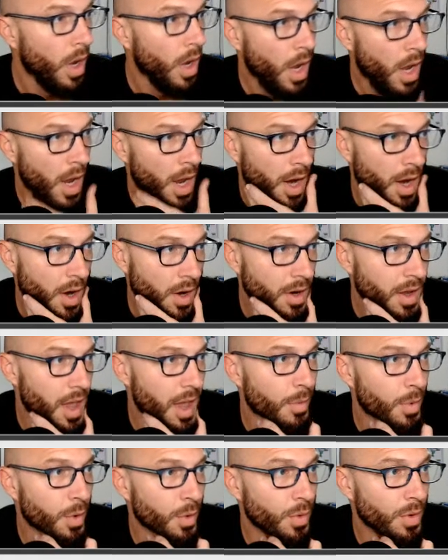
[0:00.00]
Air
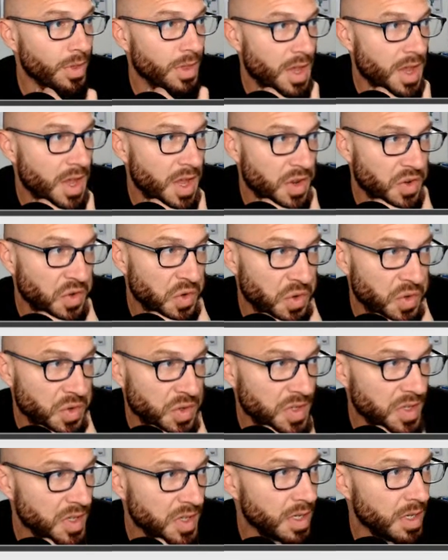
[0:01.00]
Gaber with the
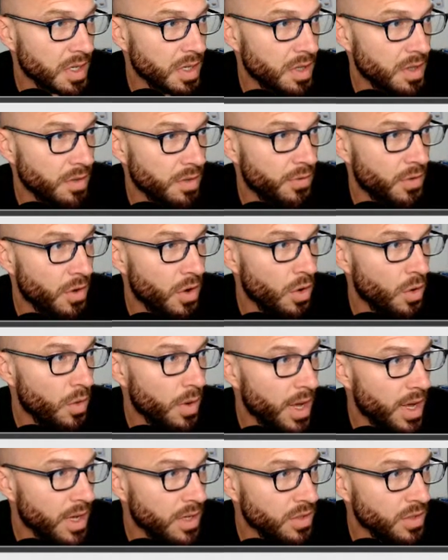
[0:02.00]
Angels. The Fro,
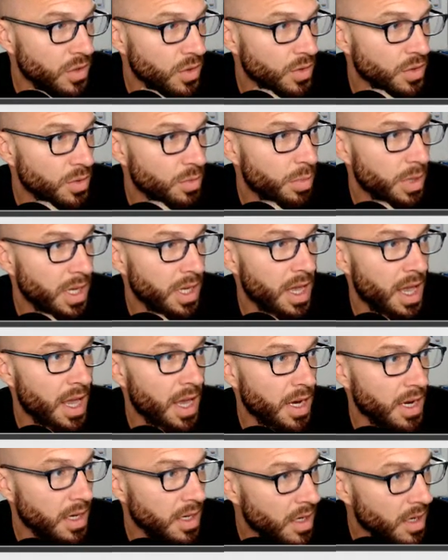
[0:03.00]
Astros, B.
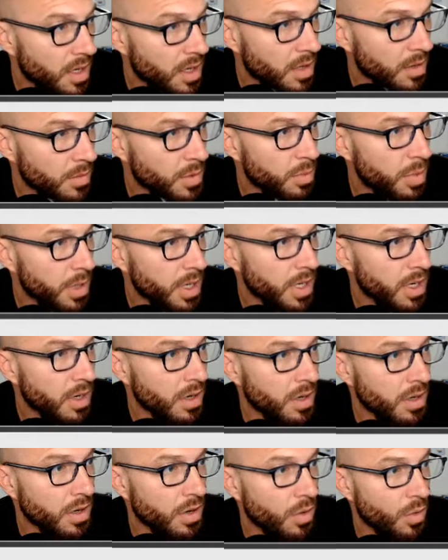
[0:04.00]
Gannon, Cubs, Big
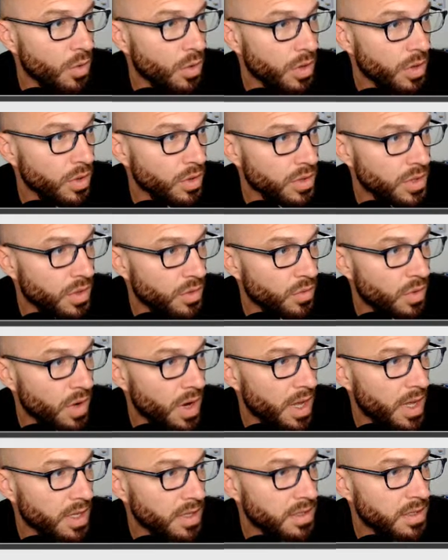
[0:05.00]
Hurt, Orioles, and
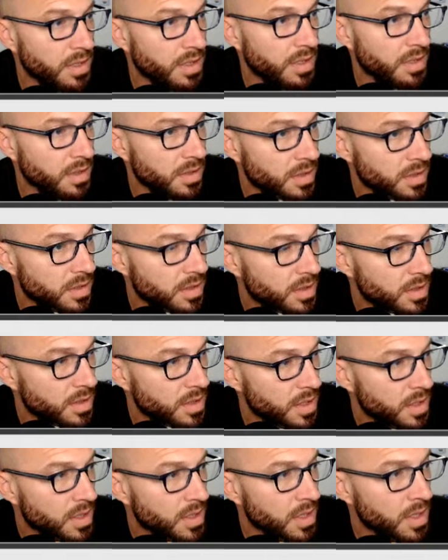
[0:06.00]
Reds.
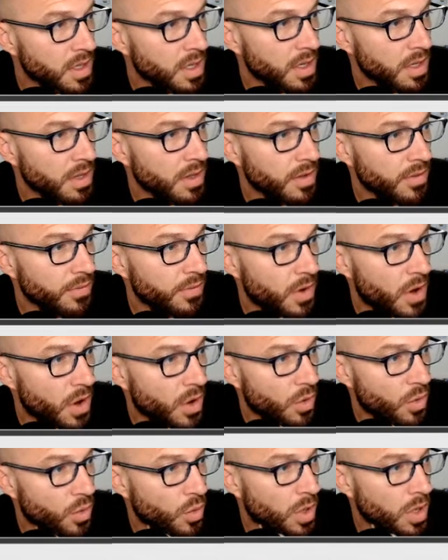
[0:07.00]
The
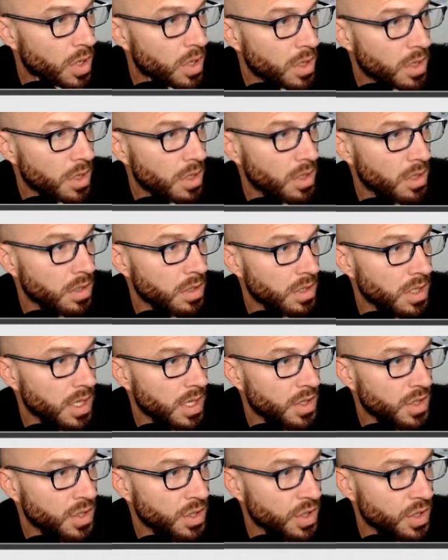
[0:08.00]
Fro,
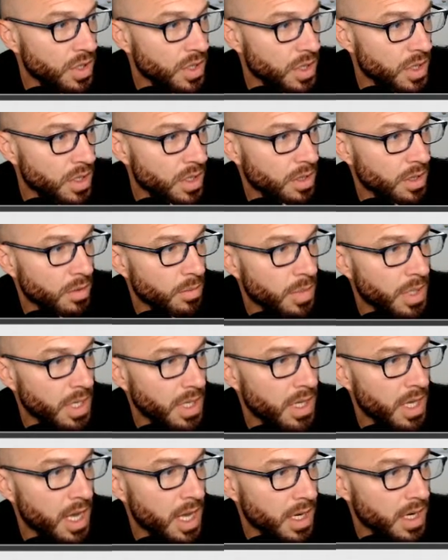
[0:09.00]
Teacher, B.
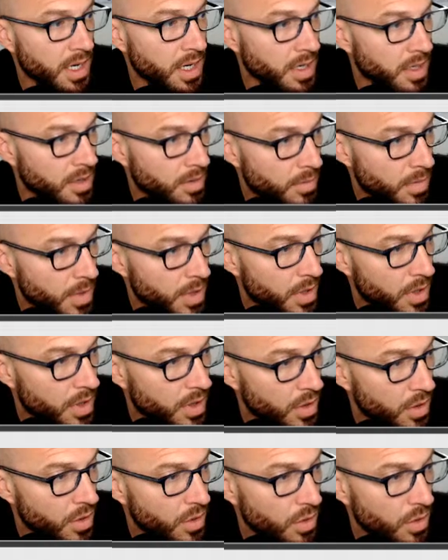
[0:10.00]
Gannon, Mary Lou,